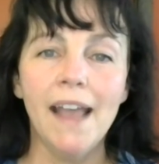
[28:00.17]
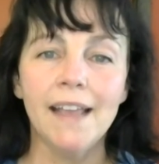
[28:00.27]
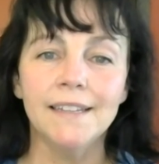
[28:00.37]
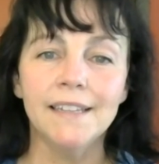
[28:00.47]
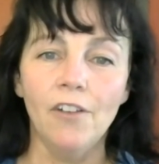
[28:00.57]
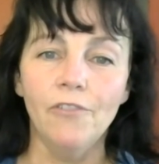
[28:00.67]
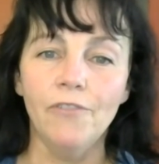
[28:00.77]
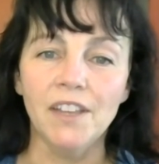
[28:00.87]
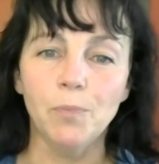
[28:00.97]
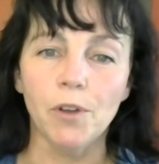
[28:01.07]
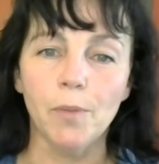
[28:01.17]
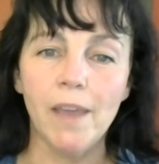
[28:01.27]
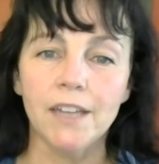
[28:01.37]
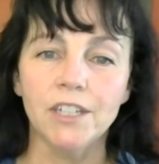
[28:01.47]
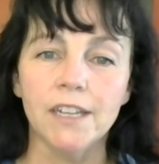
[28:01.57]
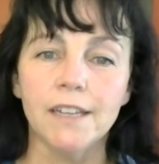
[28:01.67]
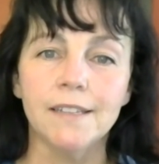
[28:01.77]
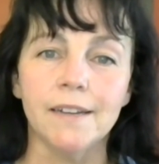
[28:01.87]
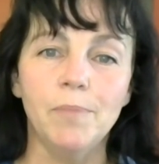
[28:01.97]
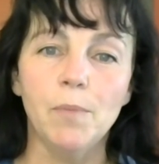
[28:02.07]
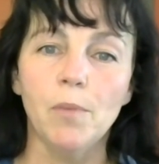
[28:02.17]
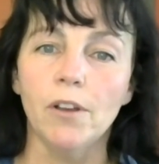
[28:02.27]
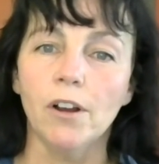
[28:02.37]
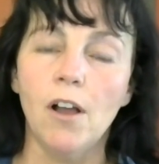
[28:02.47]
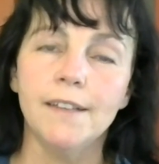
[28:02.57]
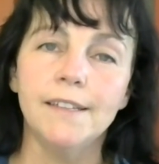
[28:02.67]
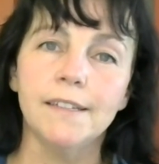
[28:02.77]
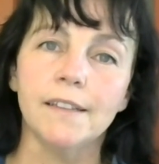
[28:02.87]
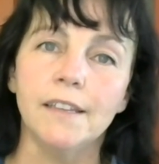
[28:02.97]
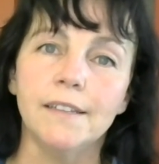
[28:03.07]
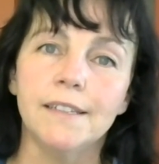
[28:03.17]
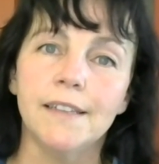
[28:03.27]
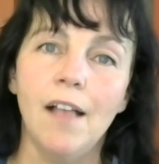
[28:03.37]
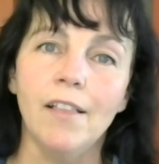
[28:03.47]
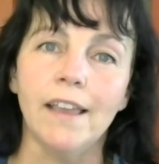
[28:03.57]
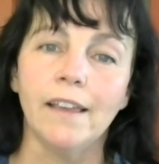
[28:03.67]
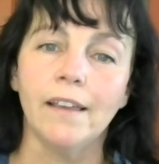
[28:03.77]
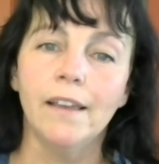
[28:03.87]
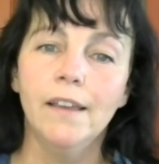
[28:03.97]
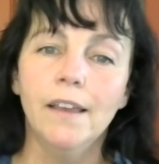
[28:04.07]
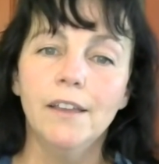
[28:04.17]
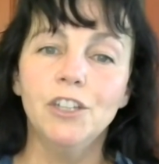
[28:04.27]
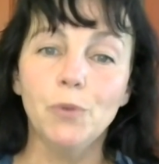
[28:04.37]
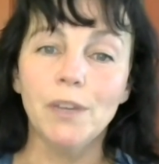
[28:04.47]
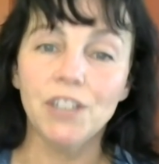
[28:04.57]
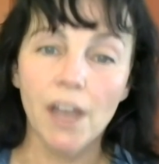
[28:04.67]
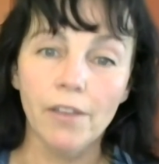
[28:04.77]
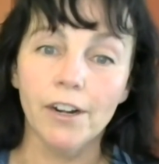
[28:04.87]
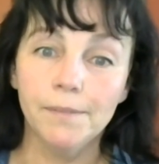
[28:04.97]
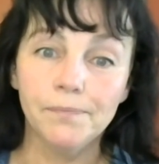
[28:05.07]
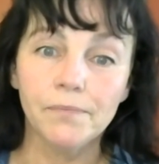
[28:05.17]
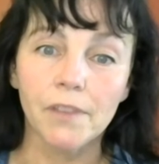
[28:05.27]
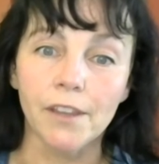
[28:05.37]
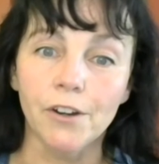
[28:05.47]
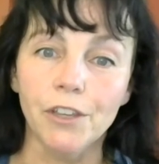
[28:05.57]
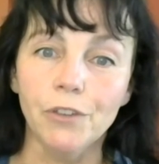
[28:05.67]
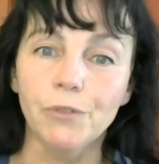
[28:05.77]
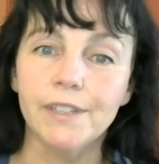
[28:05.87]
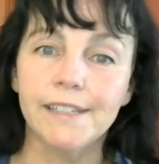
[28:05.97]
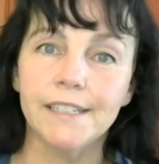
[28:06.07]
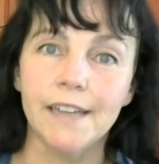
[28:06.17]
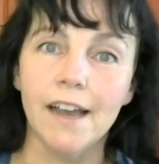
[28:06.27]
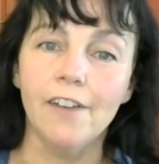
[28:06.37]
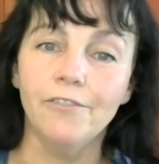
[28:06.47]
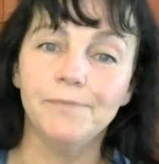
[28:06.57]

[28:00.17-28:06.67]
and sell Facebook pages and people are constantly selling to each other their used stuff.